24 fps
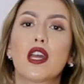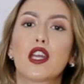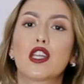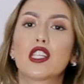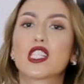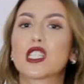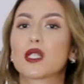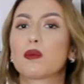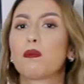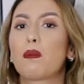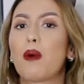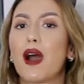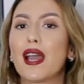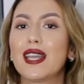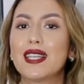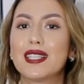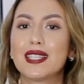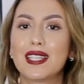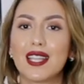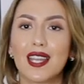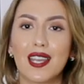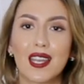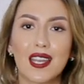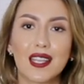
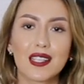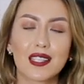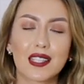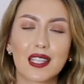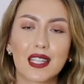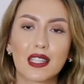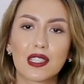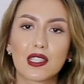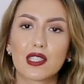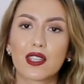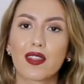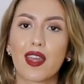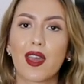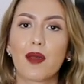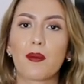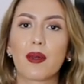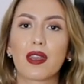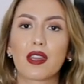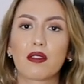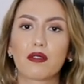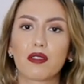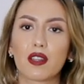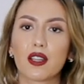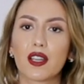spiciness into them
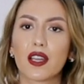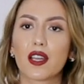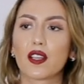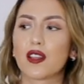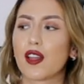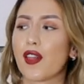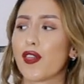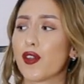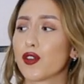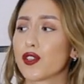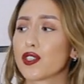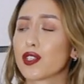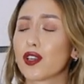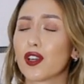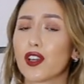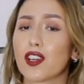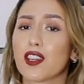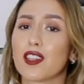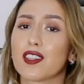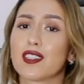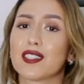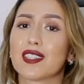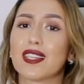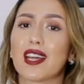and I feel like leather skirt
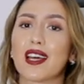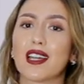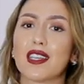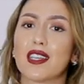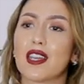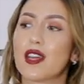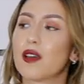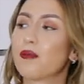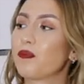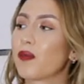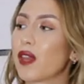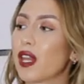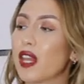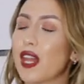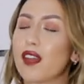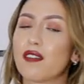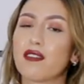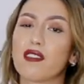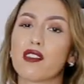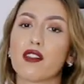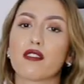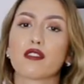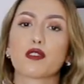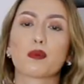is that
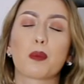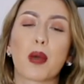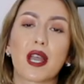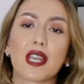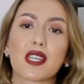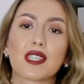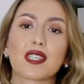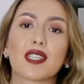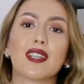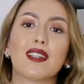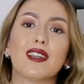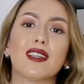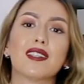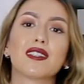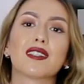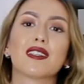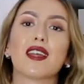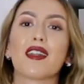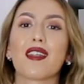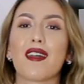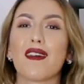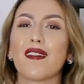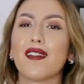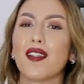level of spiciness
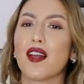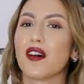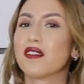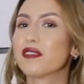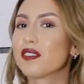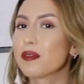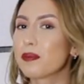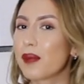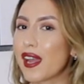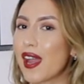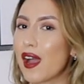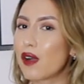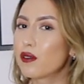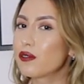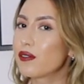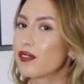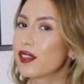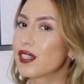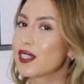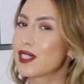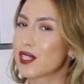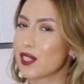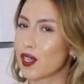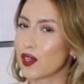that I love in my
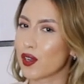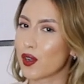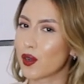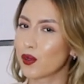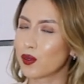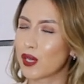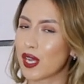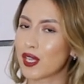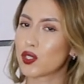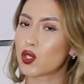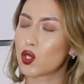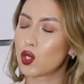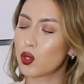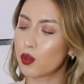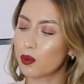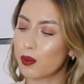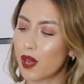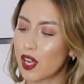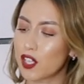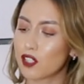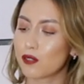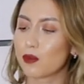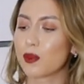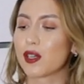outfits, you know, not too
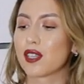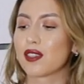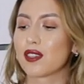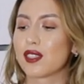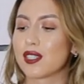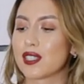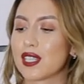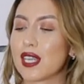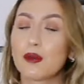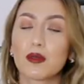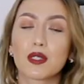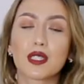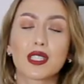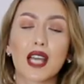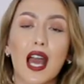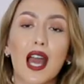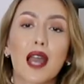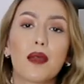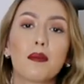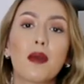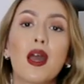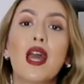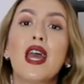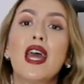much, but at the same
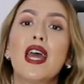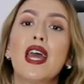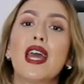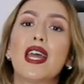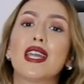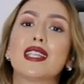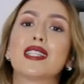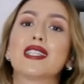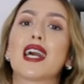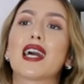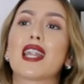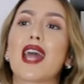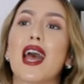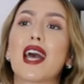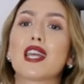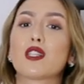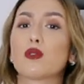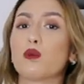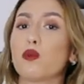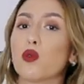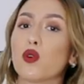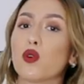time, it's not as